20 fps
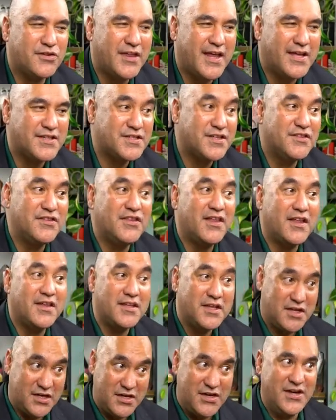that in the
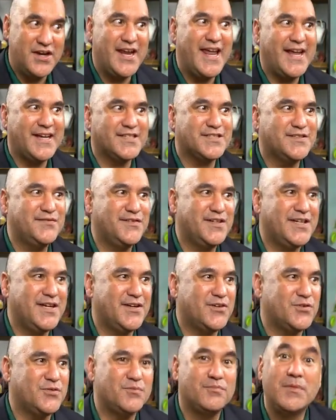next
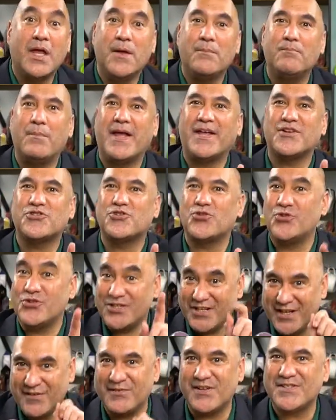video. Make sure to
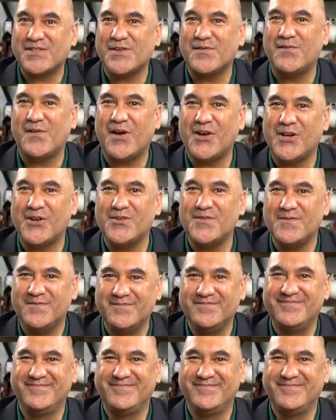give us a follow.